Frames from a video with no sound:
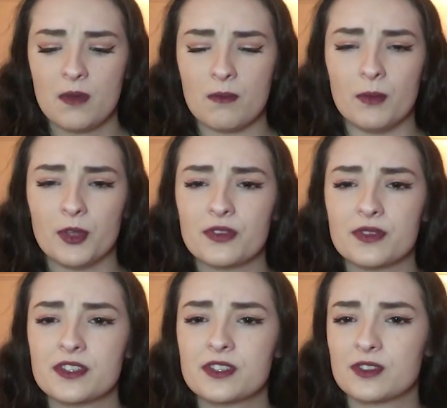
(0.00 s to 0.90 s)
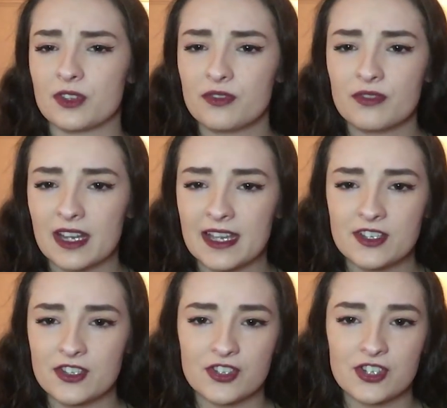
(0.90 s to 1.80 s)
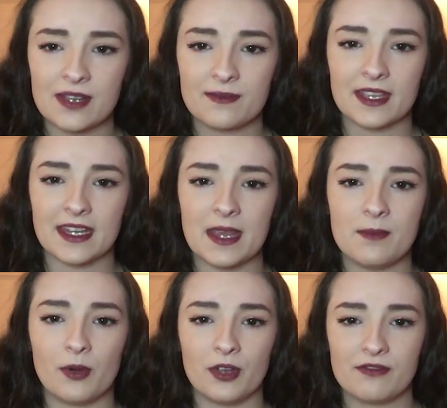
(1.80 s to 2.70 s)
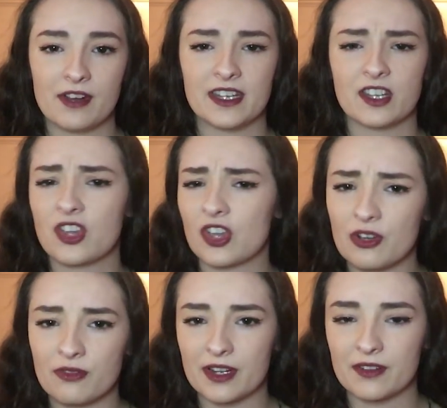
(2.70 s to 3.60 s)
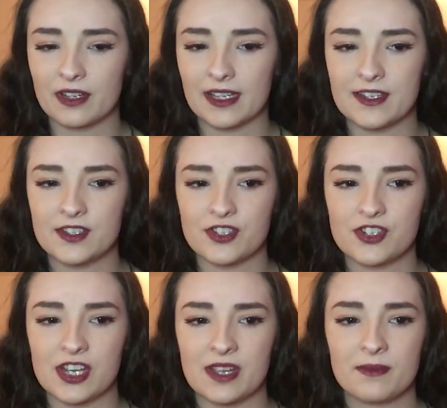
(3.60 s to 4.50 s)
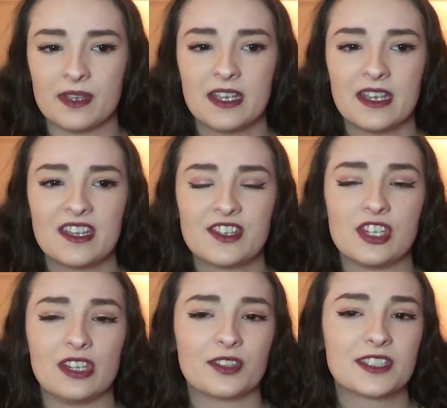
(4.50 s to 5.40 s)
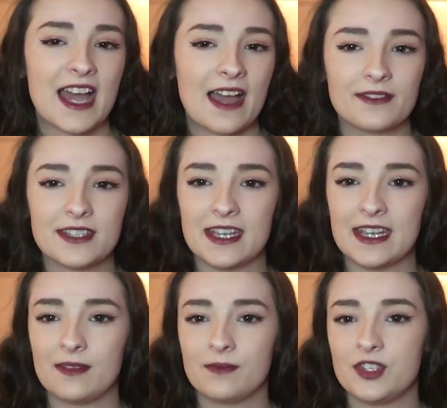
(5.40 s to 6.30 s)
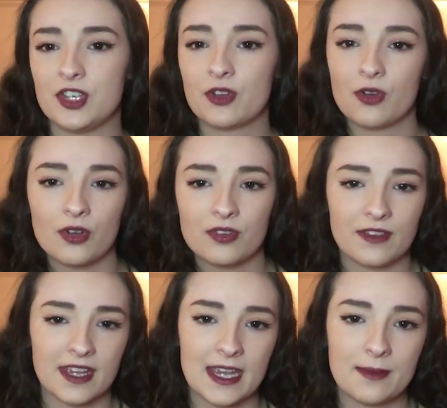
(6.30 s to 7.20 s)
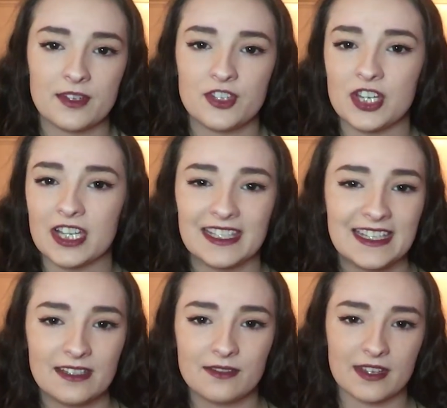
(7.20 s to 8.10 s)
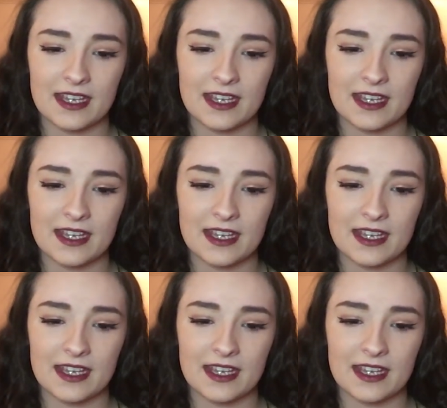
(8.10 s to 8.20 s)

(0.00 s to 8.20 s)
mother and son relationship than a boyfriend and girlfriend relationship. She looked after him, she cooked for him, and she cleaned for